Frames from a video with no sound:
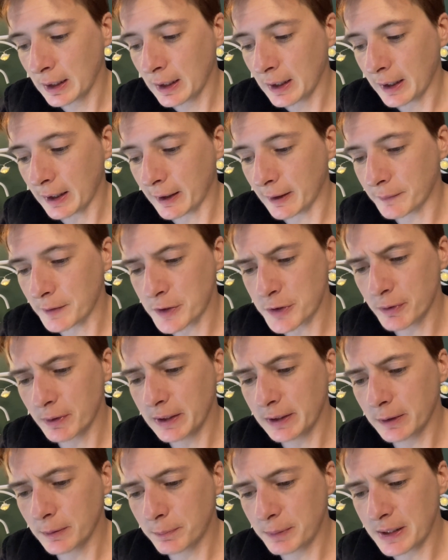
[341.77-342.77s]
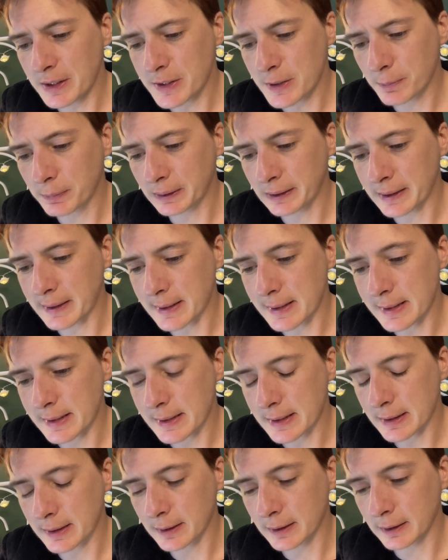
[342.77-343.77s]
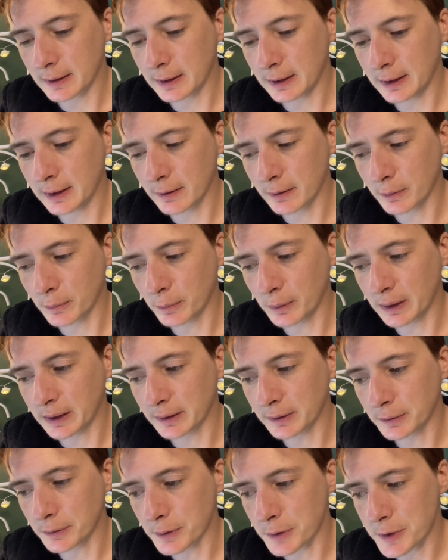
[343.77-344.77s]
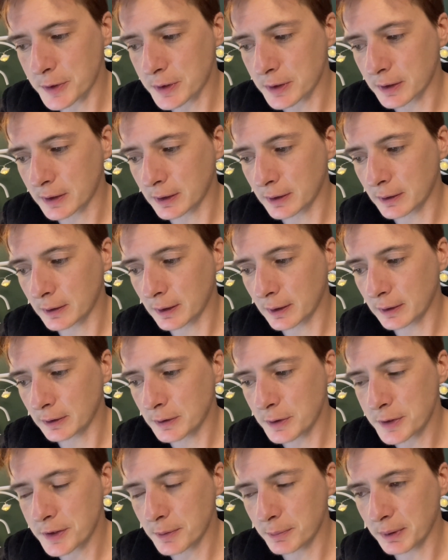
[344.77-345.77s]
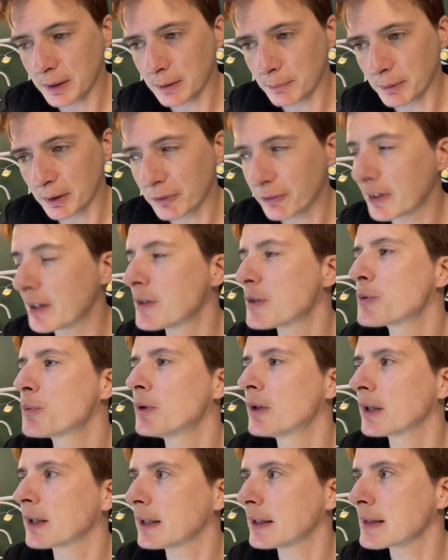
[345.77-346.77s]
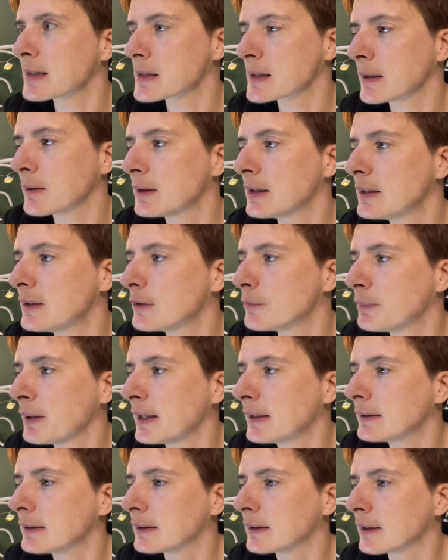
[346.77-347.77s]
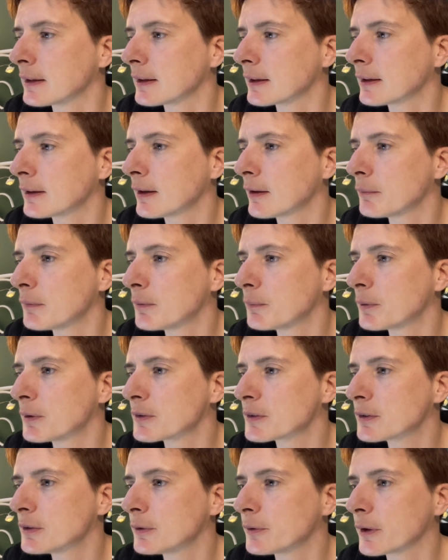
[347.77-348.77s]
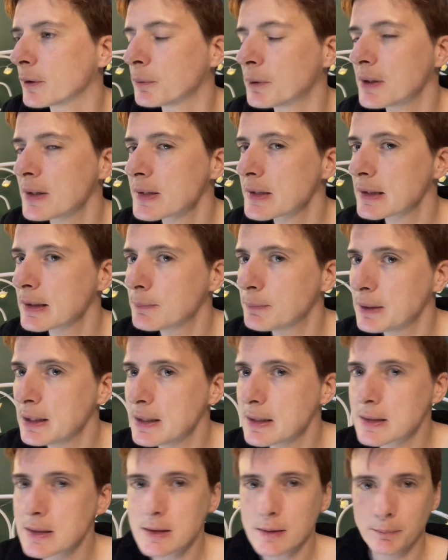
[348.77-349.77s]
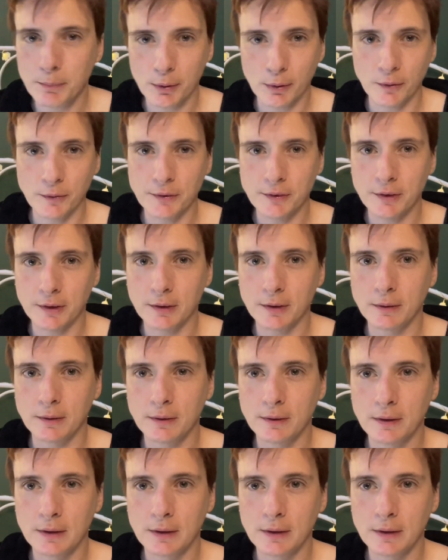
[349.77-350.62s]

There's a really good pizza place here in Wales that used to be in my friend's work and is now an independent, and I can't remember what it's called. I want to say Pizza Pronto.